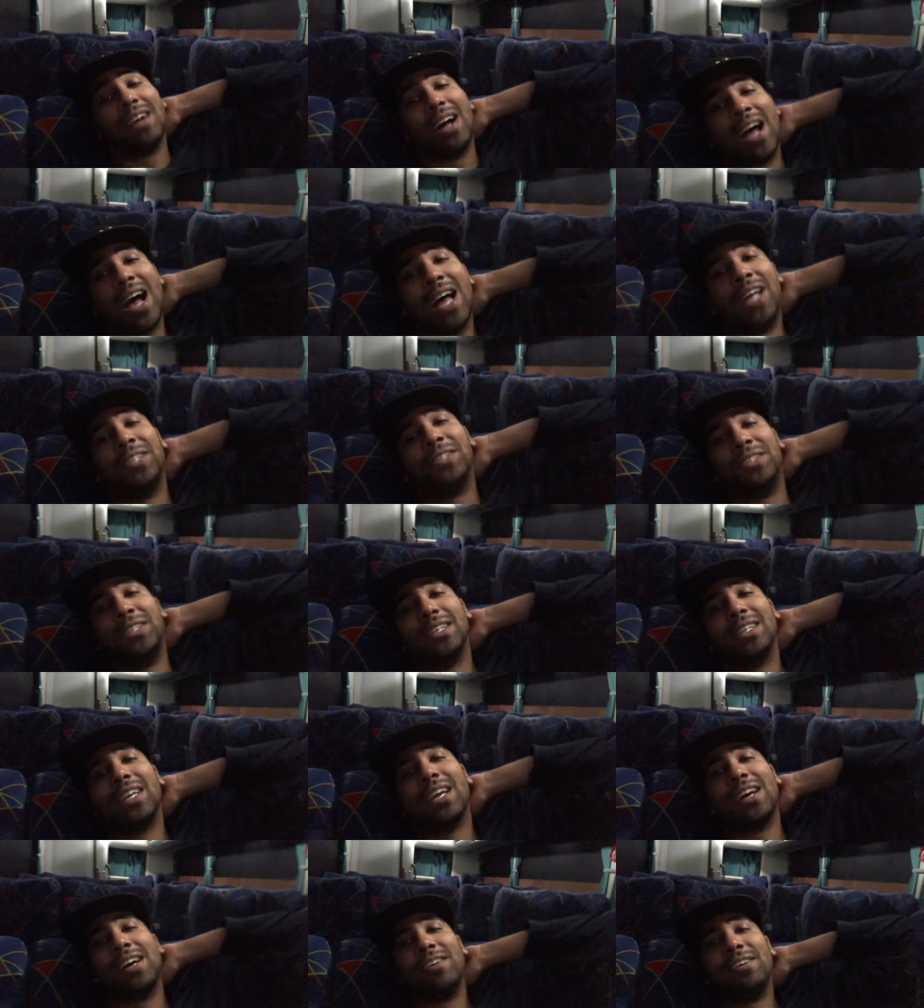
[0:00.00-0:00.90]
I
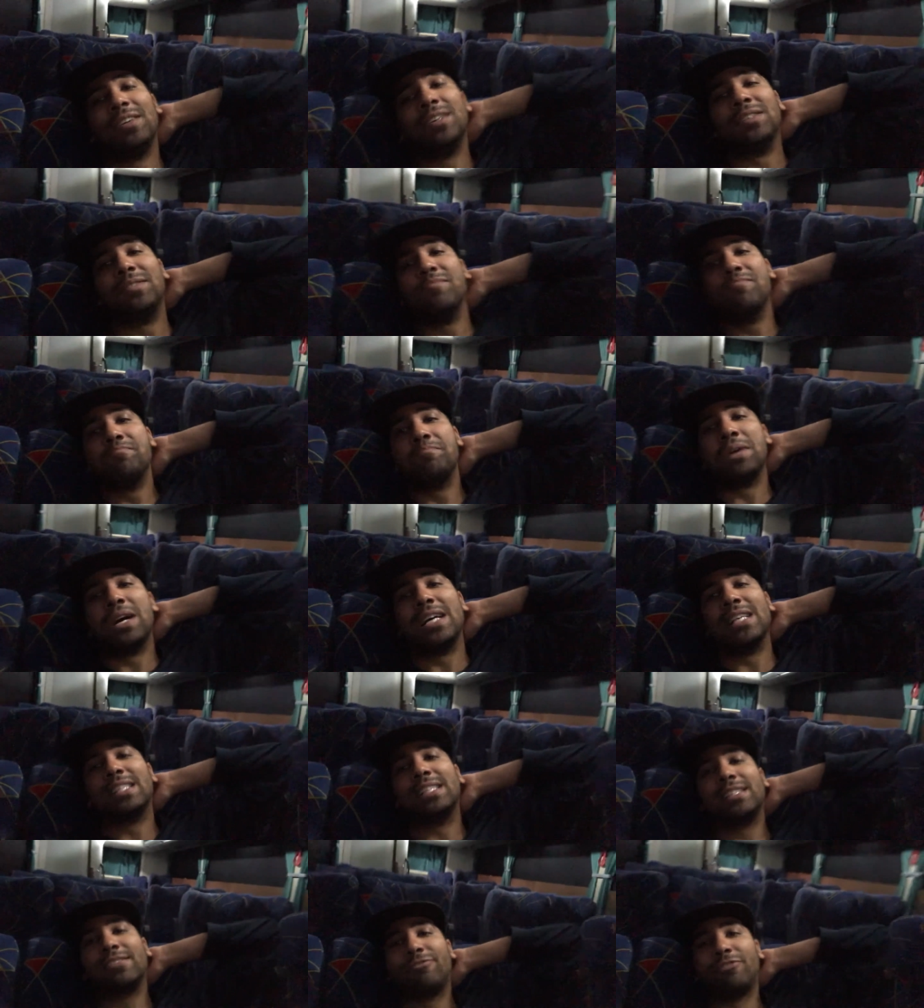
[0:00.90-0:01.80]
took a
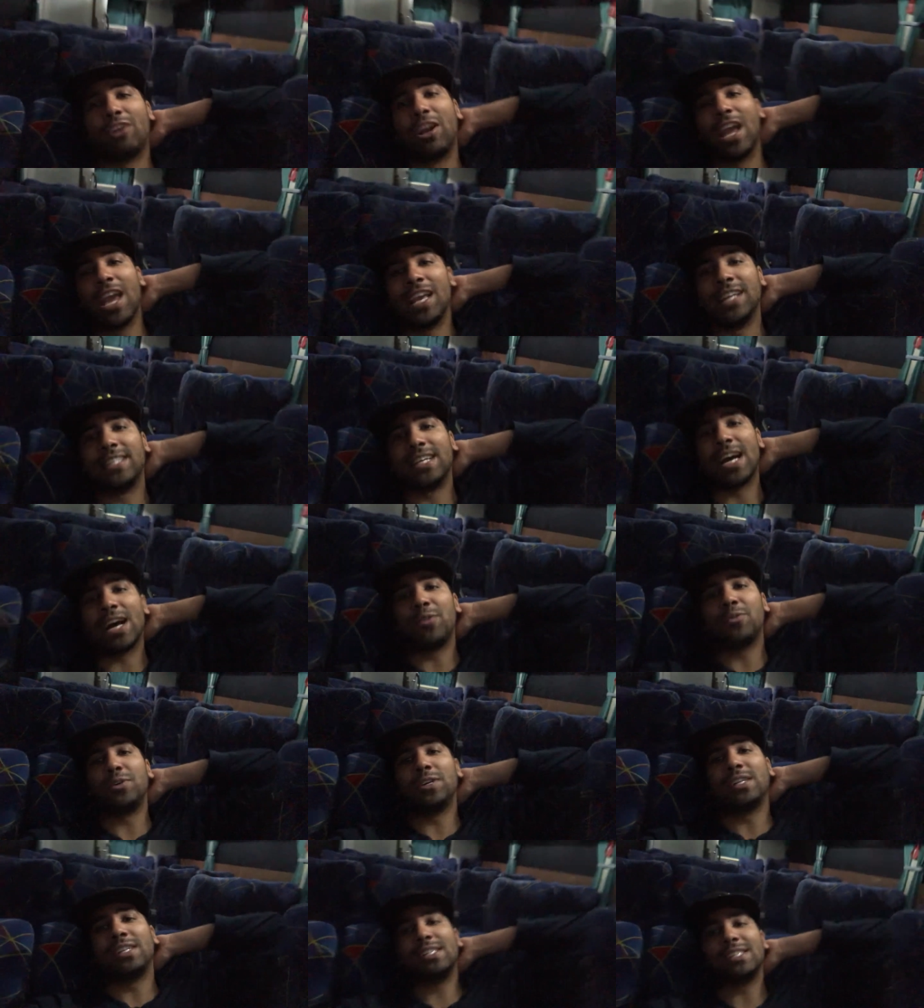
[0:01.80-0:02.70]
bus for eight
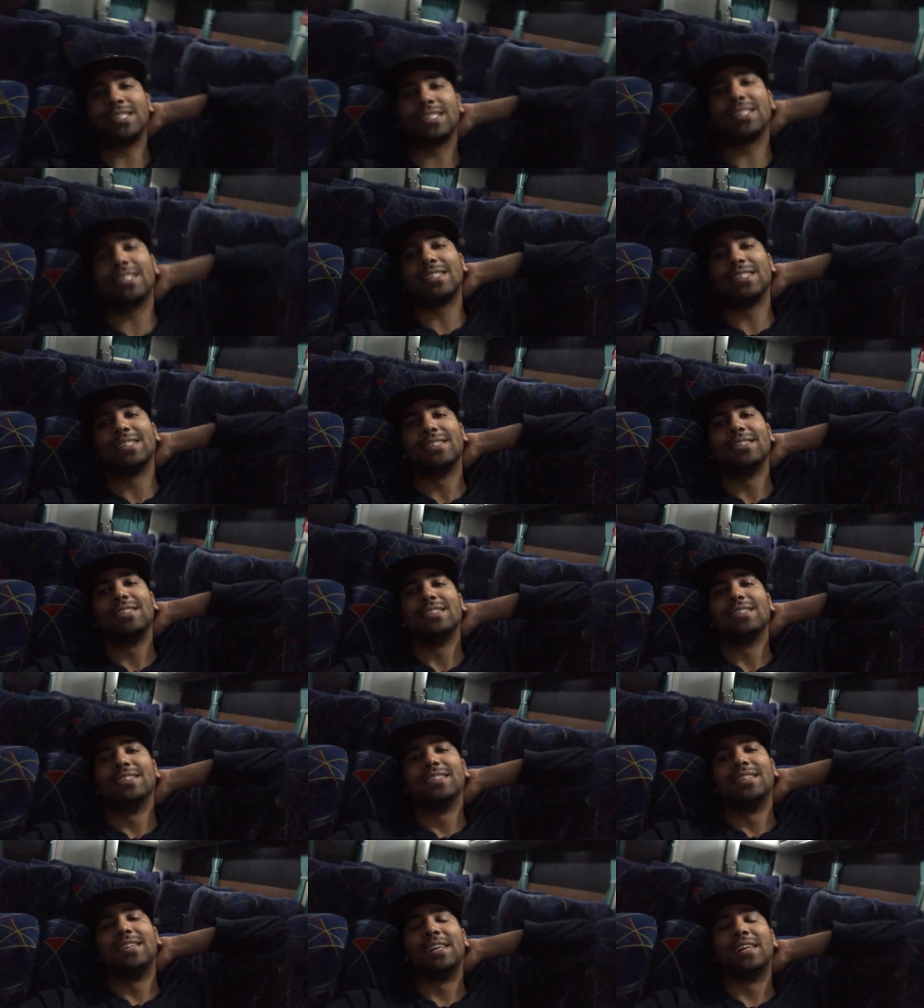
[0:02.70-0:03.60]
hours
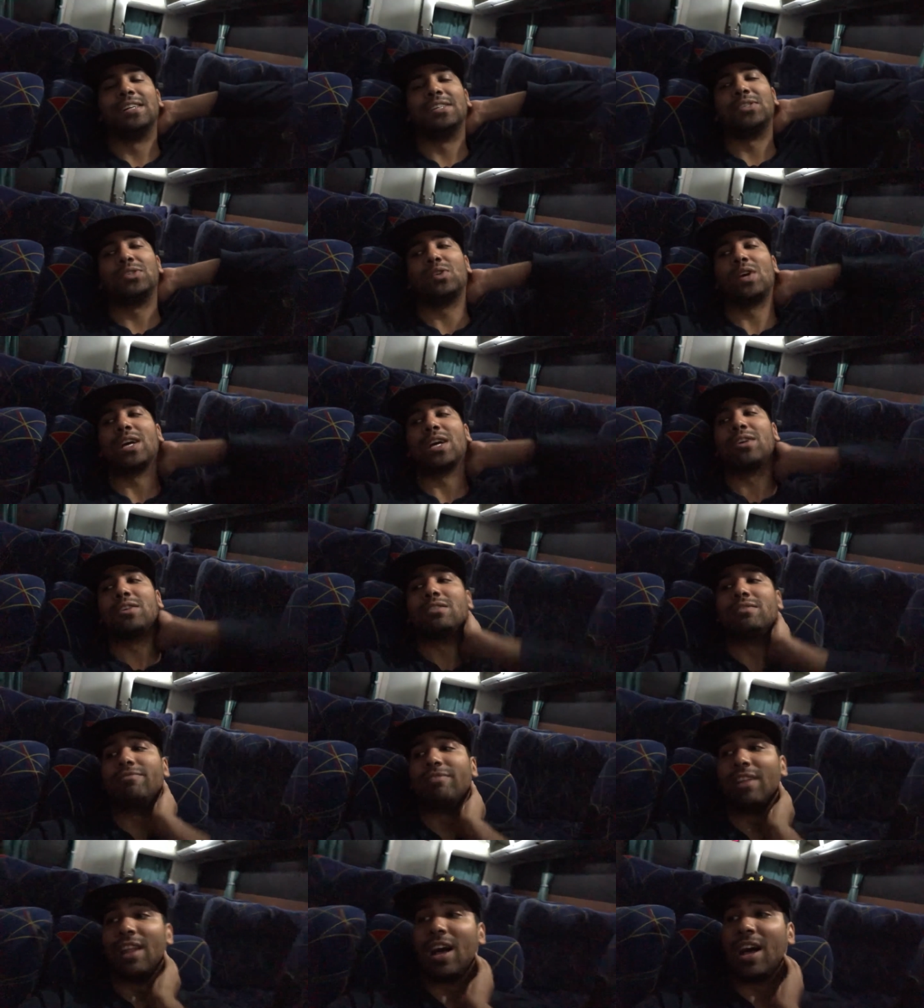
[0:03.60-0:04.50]
uh, so I could
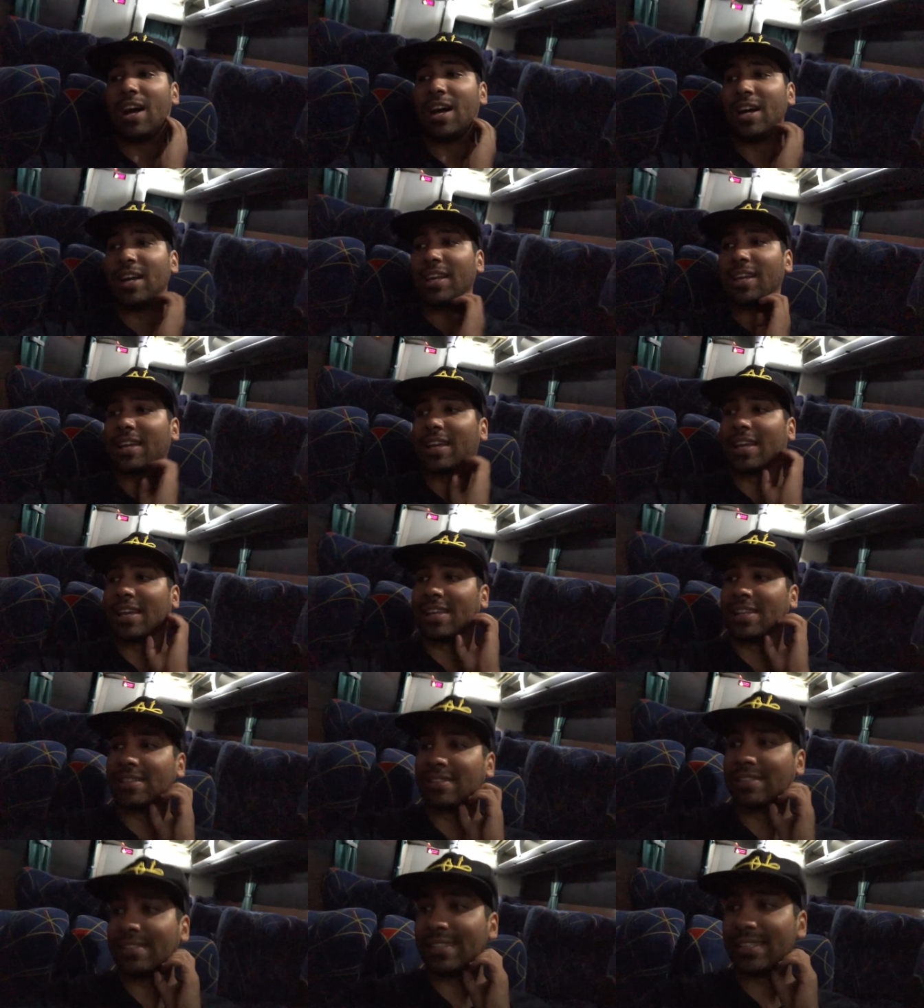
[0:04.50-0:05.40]
vlog
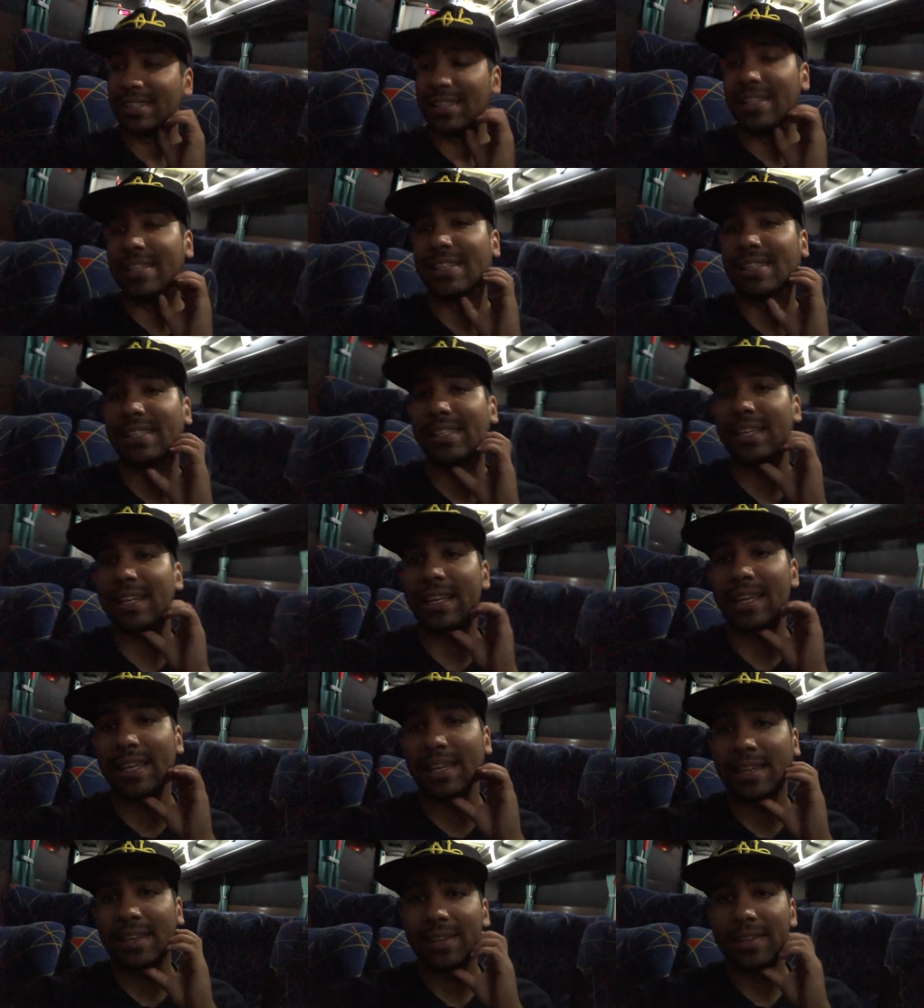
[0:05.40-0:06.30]
and see the
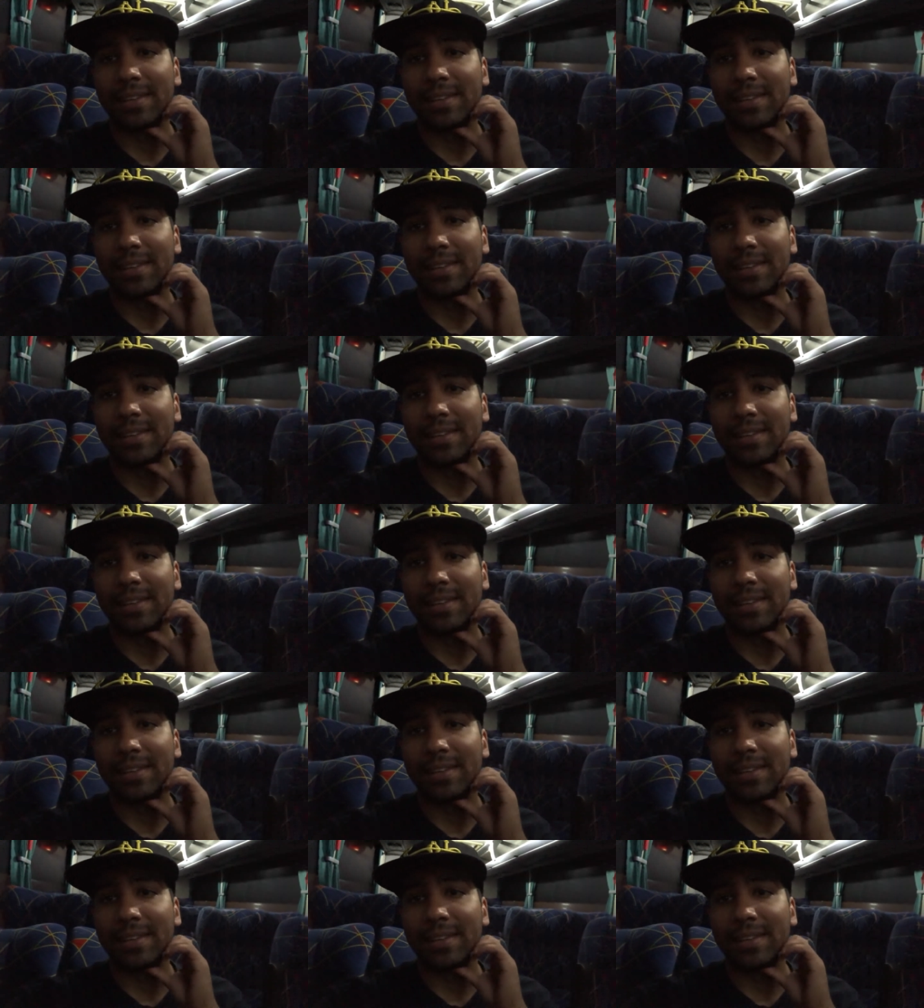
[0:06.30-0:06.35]
city.